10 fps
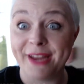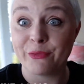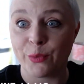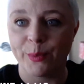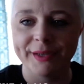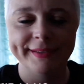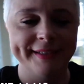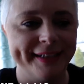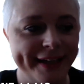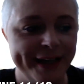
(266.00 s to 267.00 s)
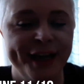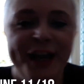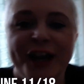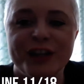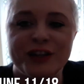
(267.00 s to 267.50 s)
Everyone.
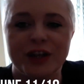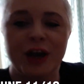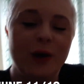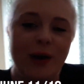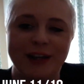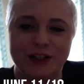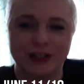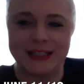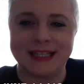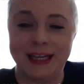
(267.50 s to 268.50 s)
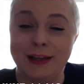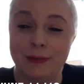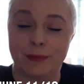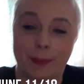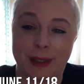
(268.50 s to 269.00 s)
So as you could see
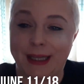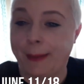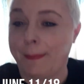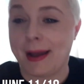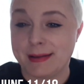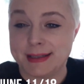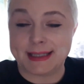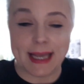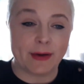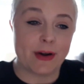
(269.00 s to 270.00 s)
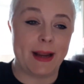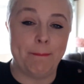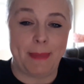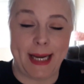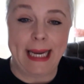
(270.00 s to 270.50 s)
from the clip on Saturday,
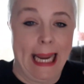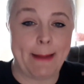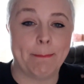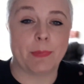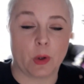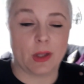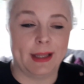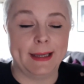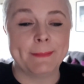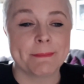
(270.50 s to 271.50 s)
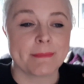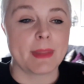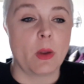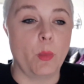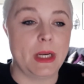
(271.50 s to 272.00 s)
me and Brooklyn
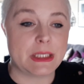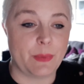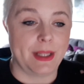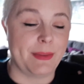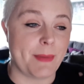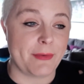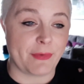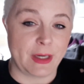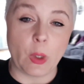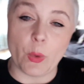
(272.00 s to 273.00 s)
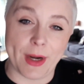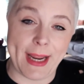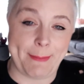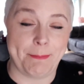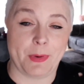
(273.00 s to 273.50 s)
went with my friend Lori
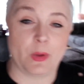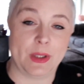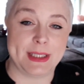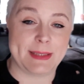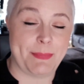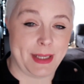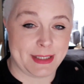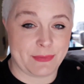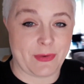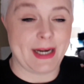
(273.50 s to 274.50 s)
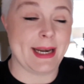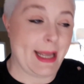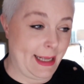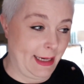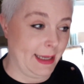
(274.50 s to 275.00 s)
and Brooklyn's best friend
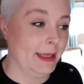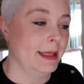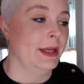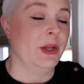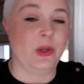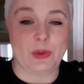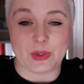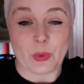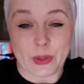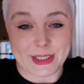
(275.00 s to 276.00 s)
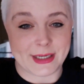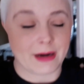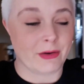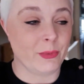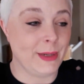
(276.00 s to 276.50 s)
Ella, who's Lori's
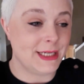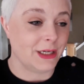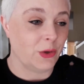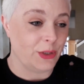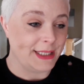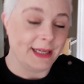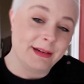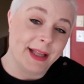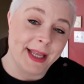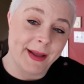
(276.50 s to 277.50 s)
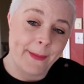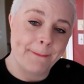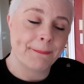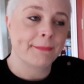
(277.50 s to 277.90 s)
daughter. We did go to Signal Hill.